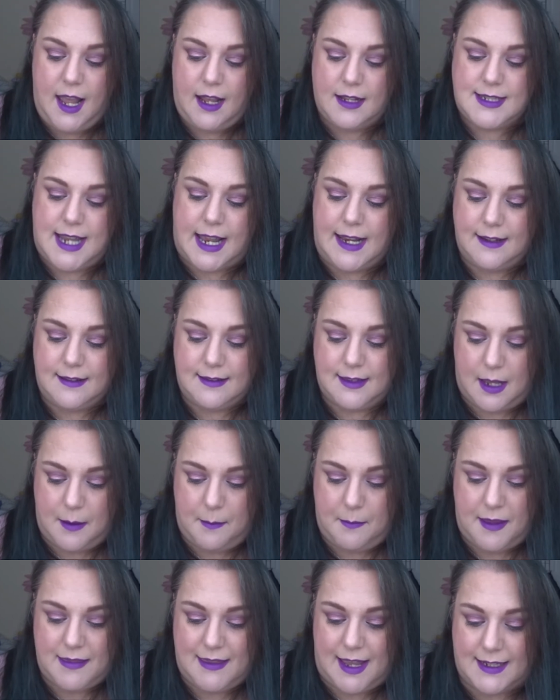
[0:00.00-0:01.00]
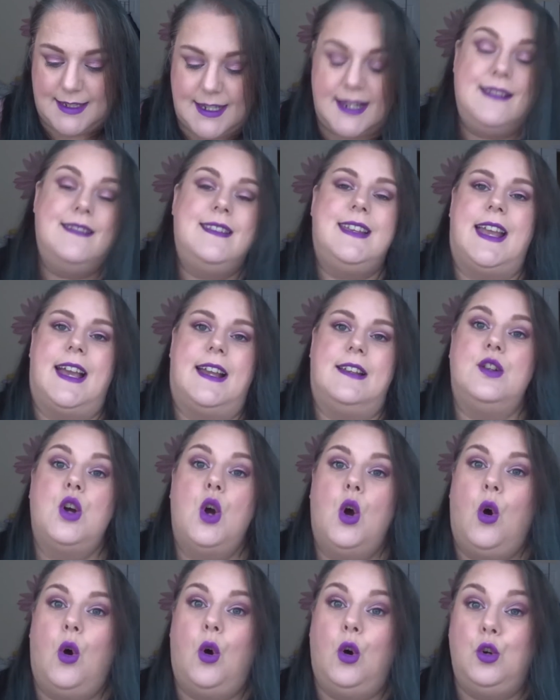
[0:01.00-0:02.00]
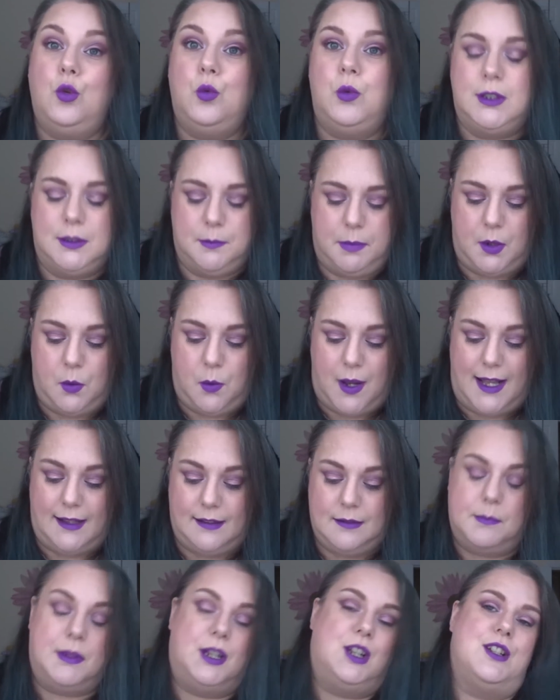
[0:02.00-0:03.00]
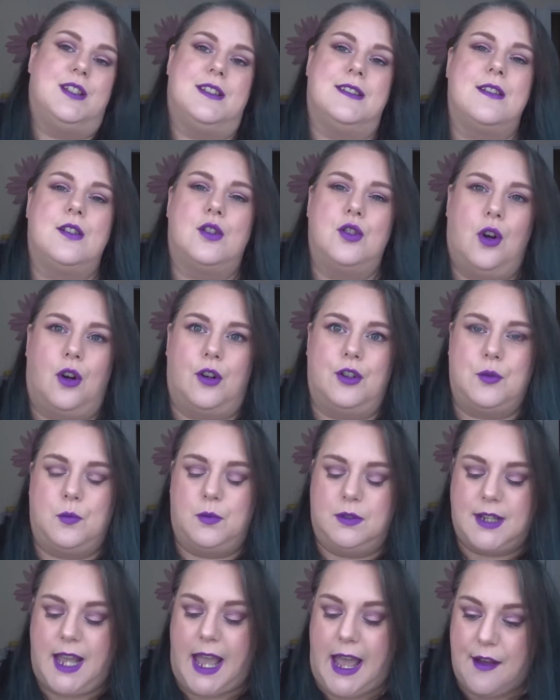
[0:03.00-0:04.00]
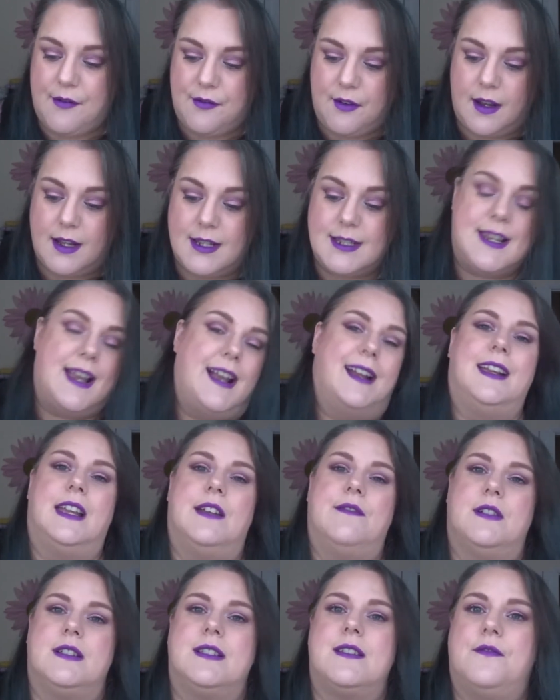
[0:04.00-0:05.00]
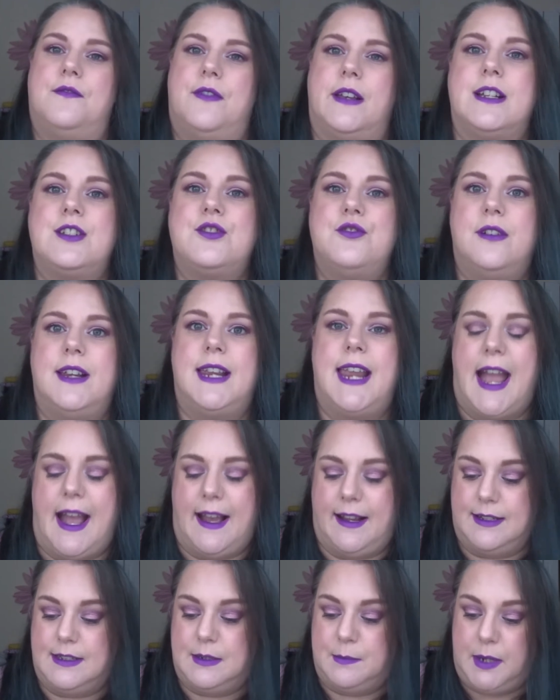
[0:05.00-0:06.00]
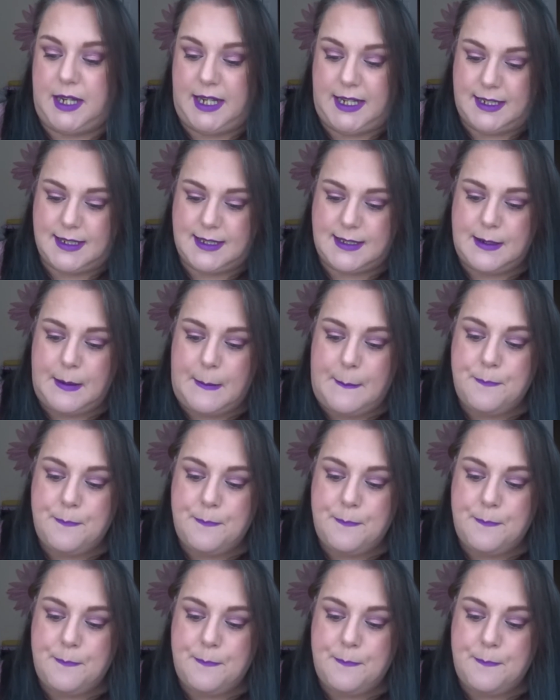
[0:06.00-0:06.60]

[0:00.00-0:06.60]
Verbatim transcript: telling them that in the end, all will be well because God will care for us and give us victory and peace.